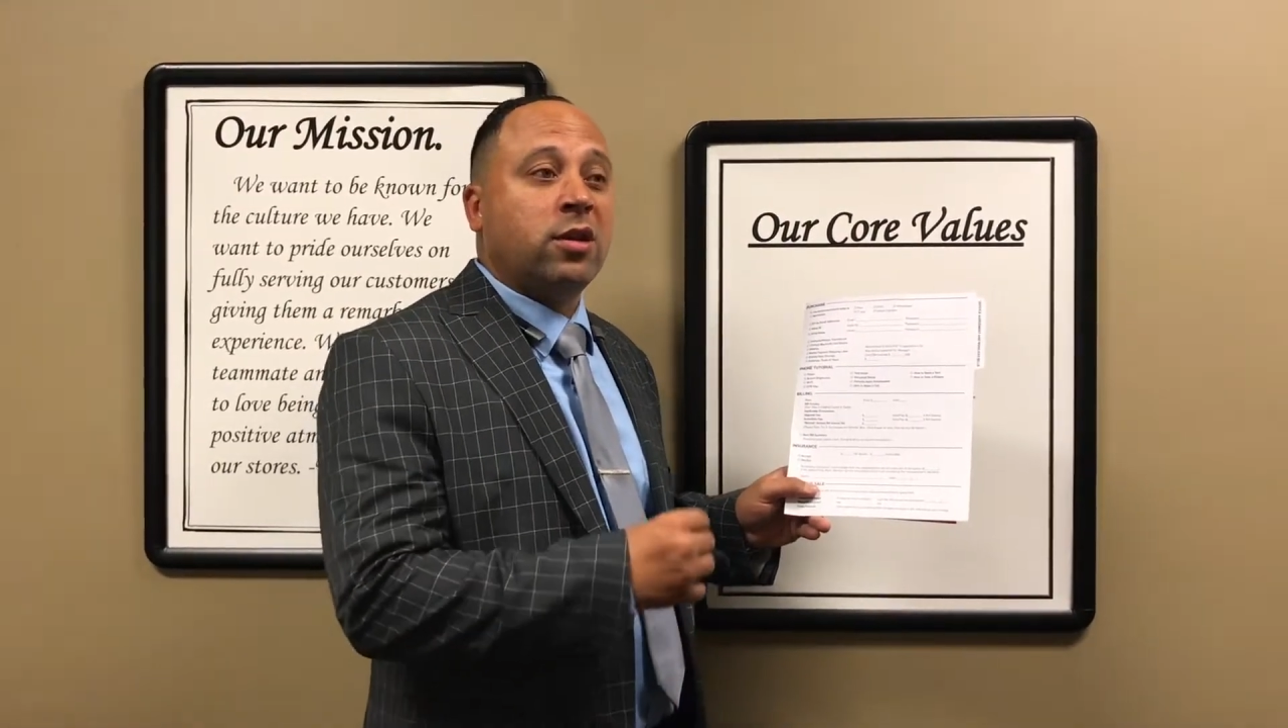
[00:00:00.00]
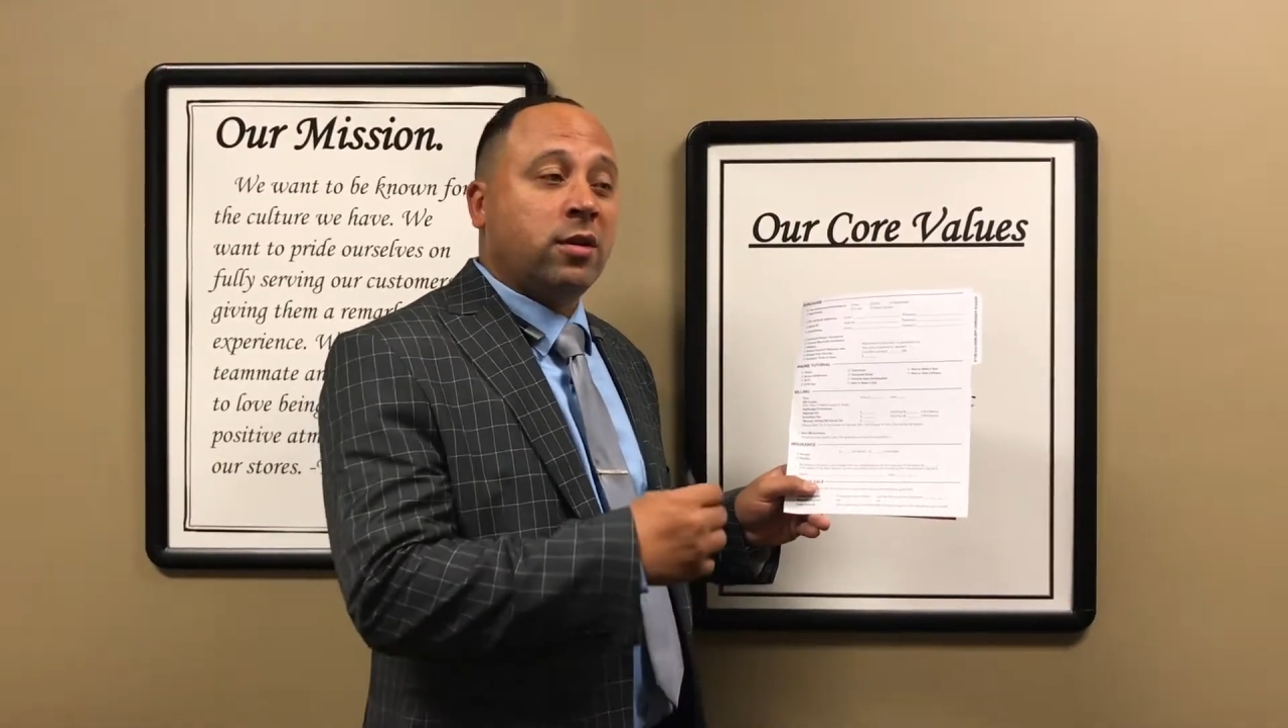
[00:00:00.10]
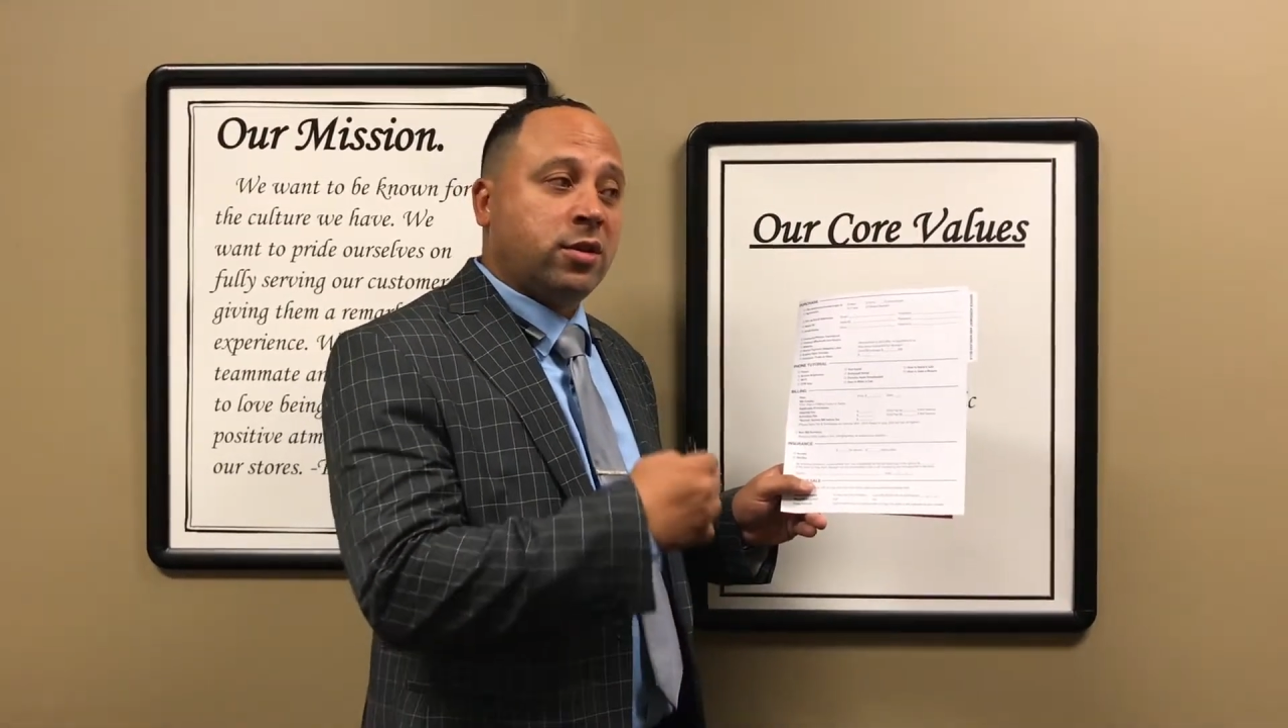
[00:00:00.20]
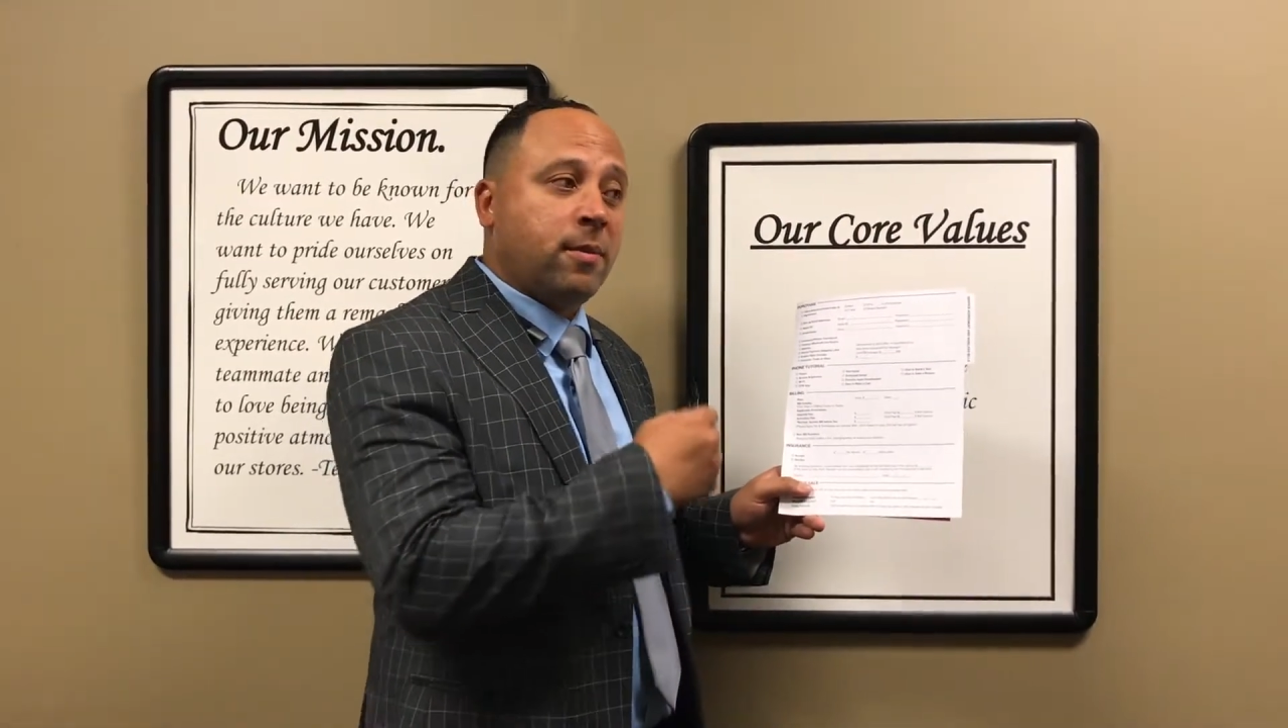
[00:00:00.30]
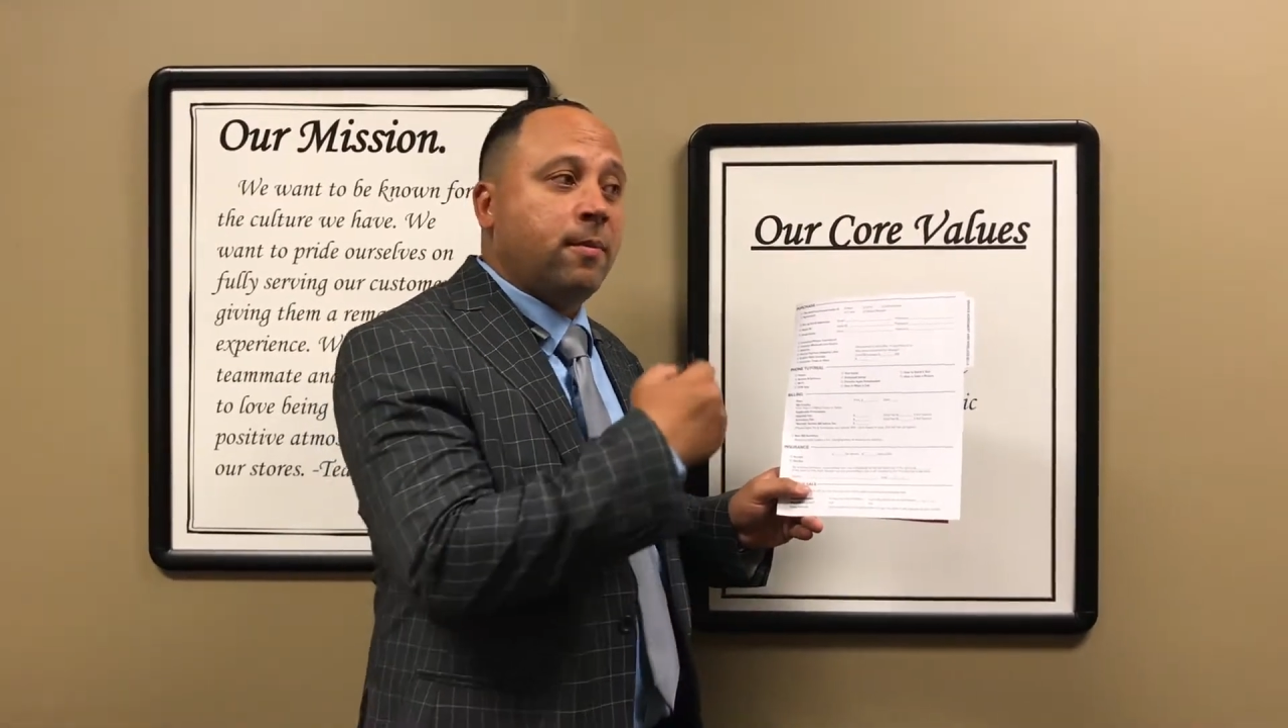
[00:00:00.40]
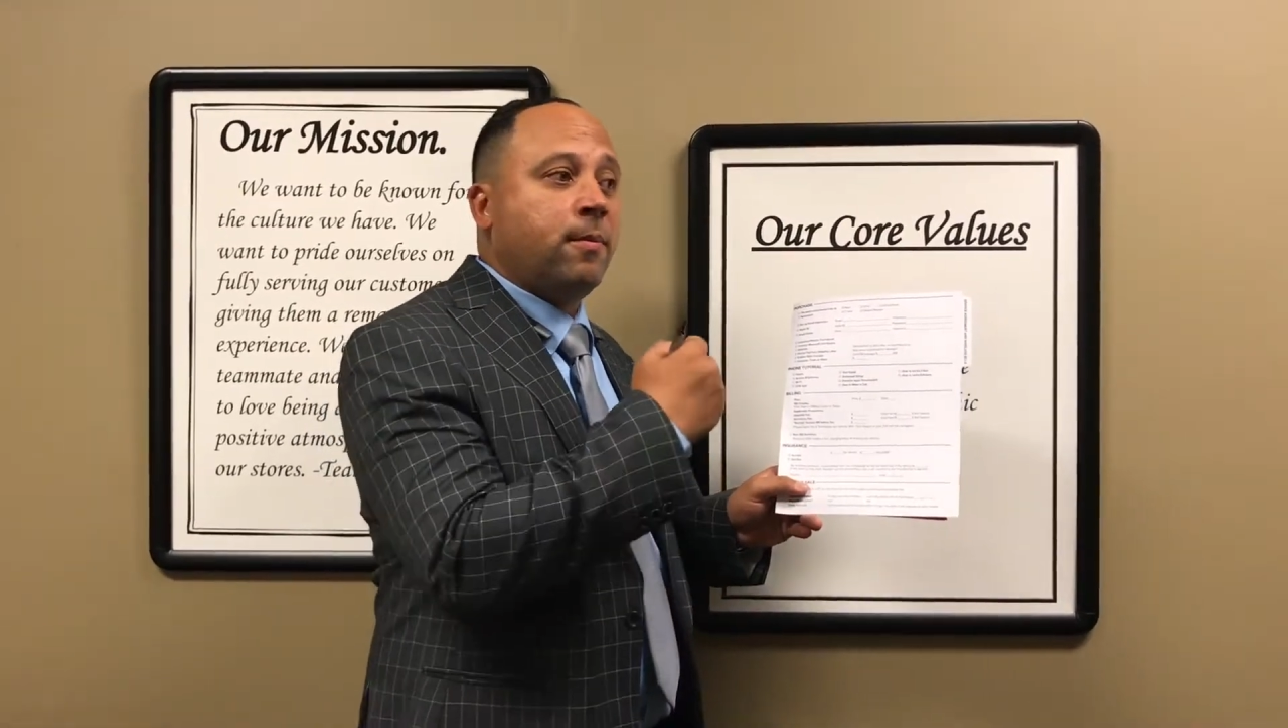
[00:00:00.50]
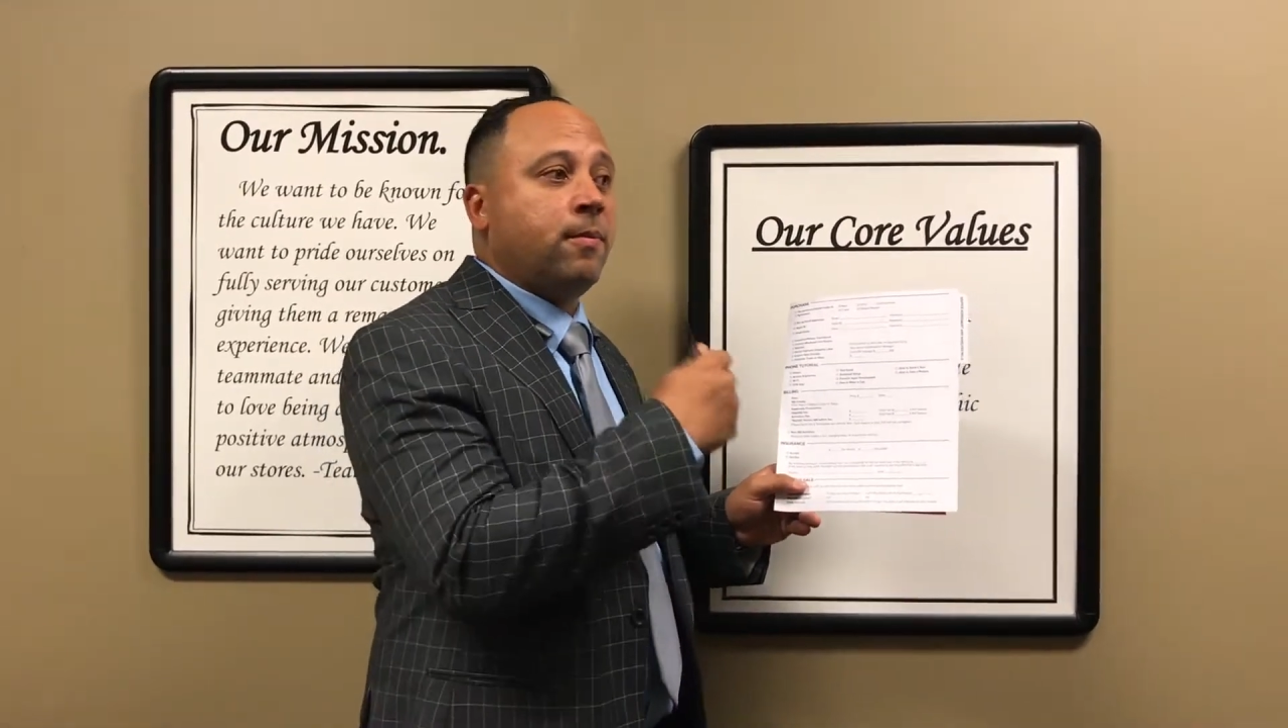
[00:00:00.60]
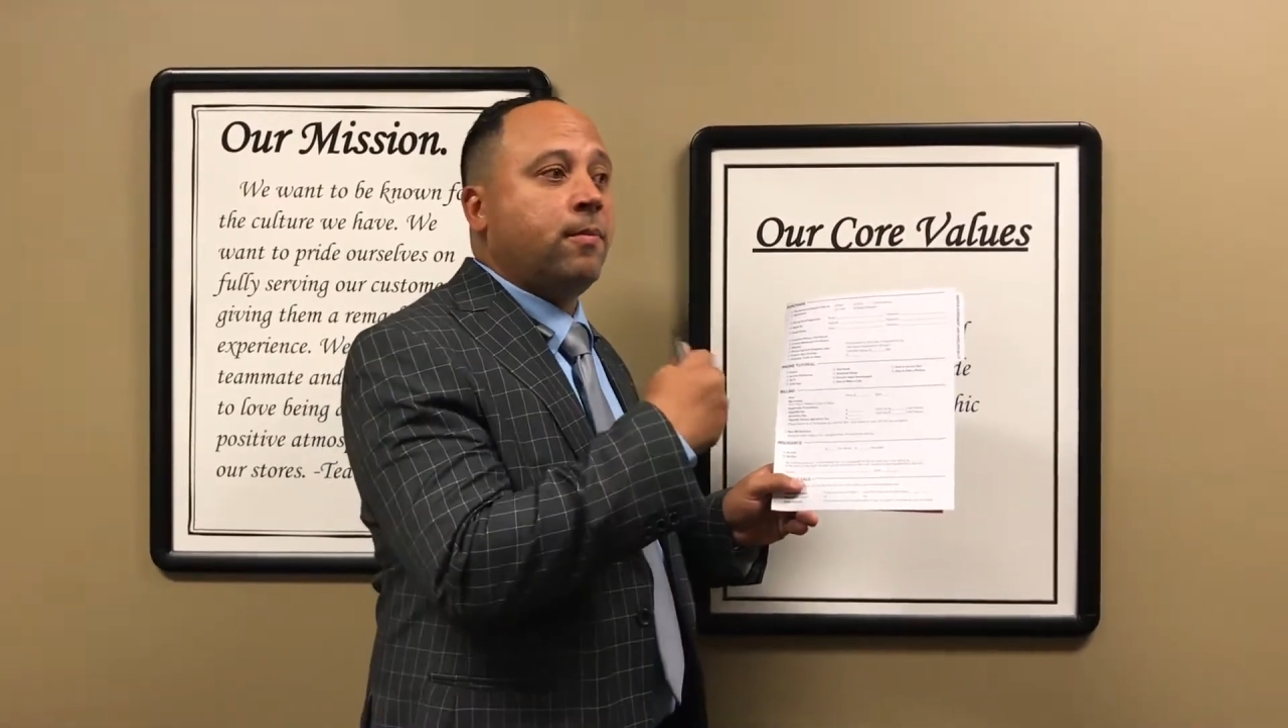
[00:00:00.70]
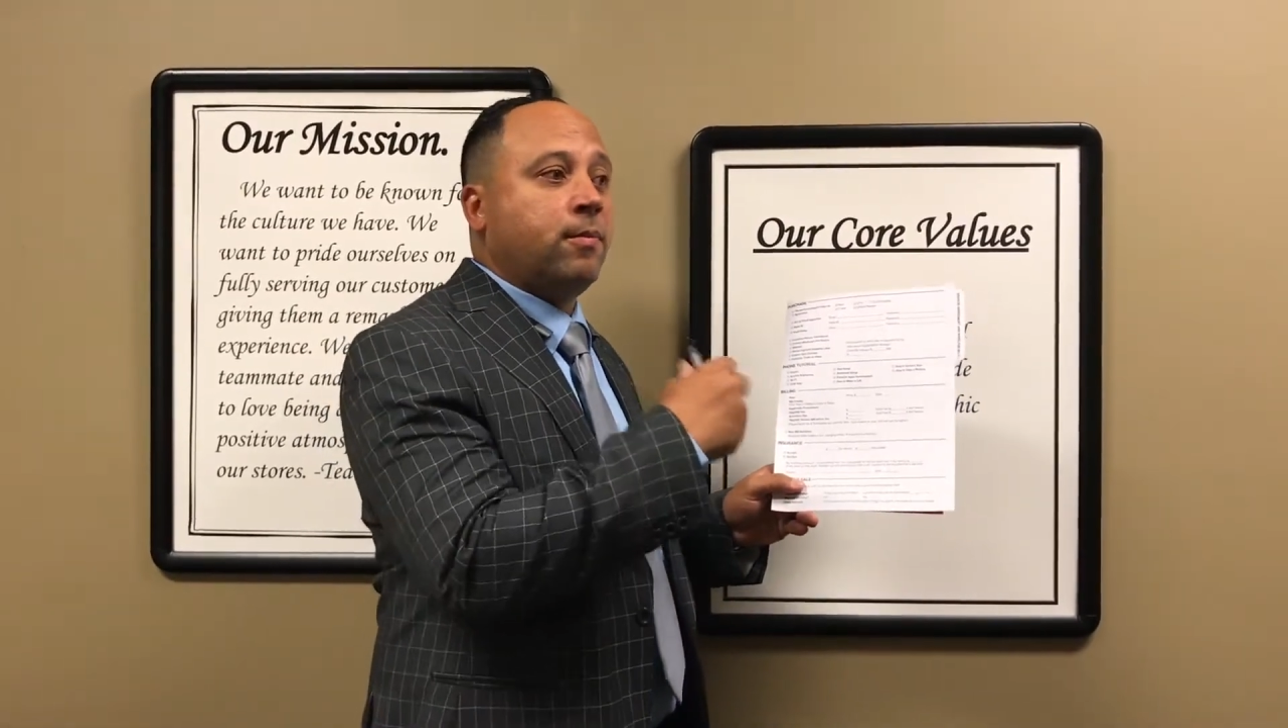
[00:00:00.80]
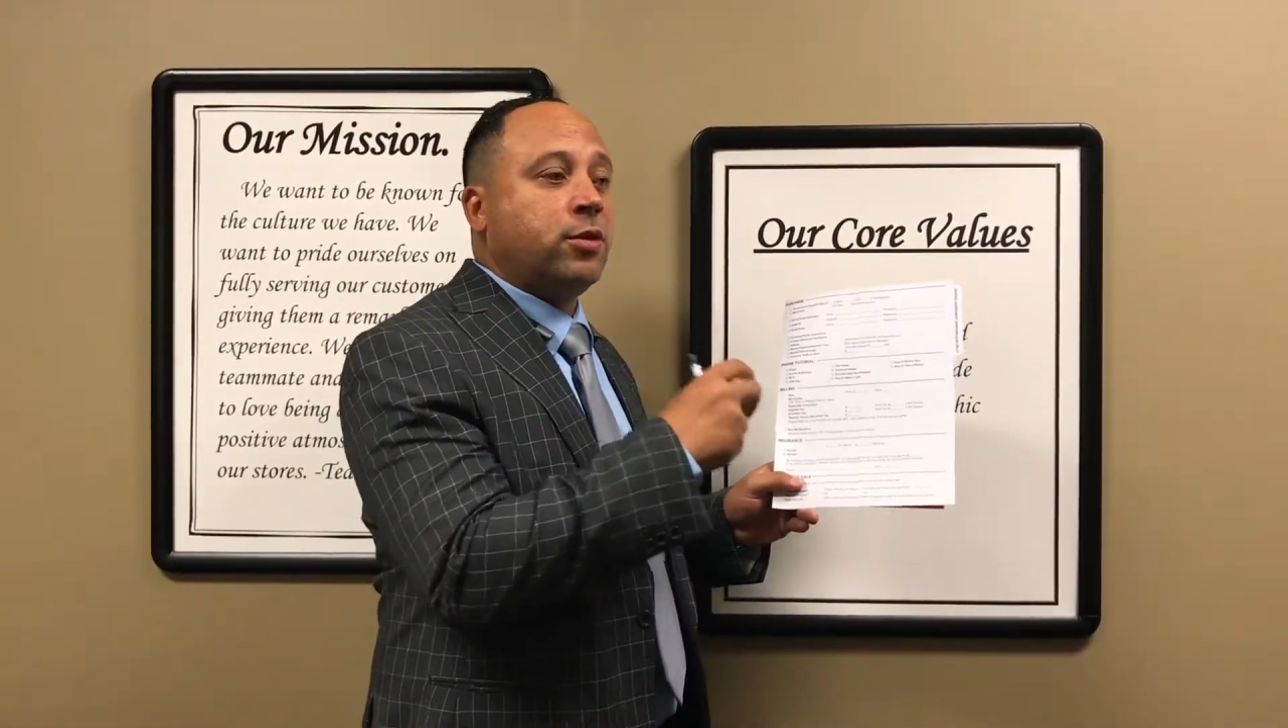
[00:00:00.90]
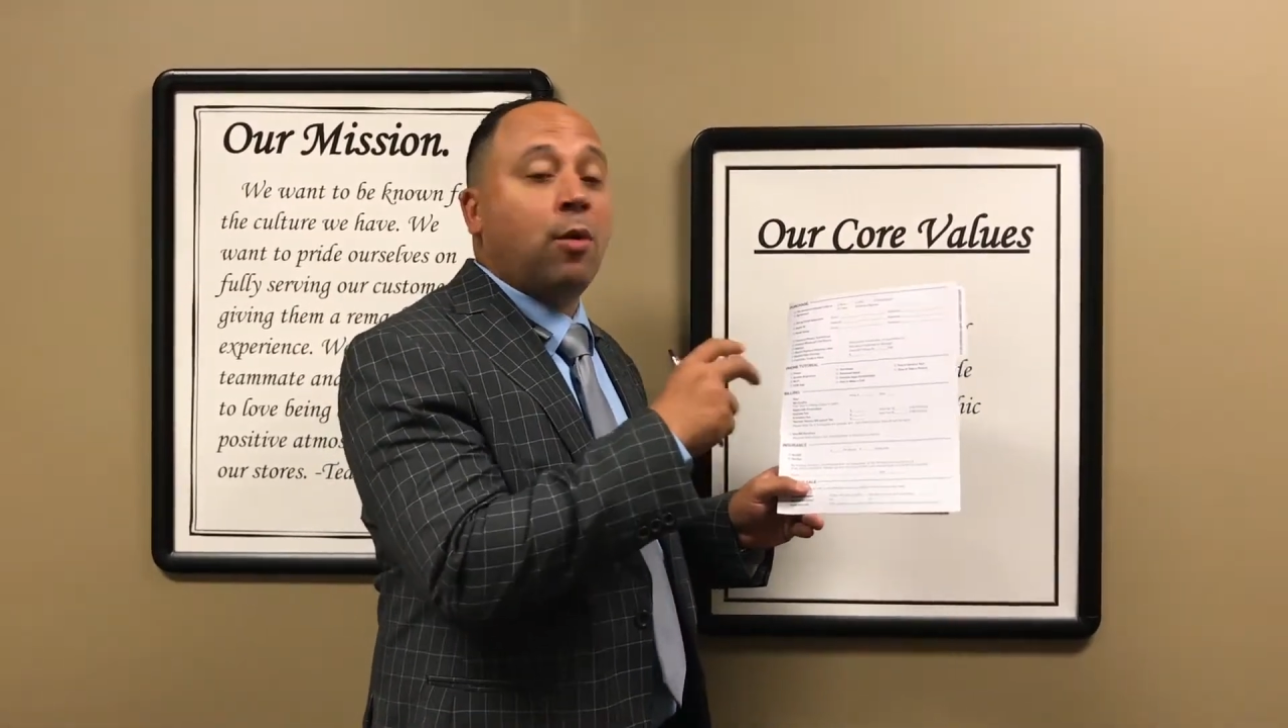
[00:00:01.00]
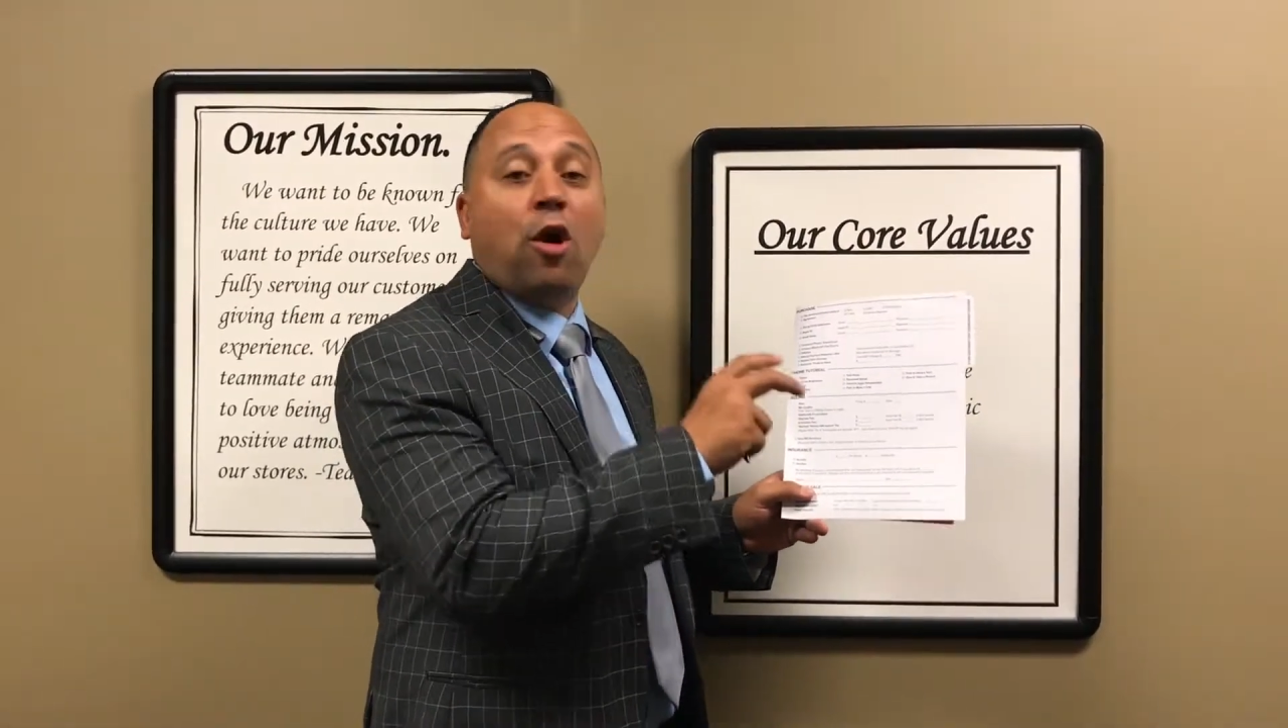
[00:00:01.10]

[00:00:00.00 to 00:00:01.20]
some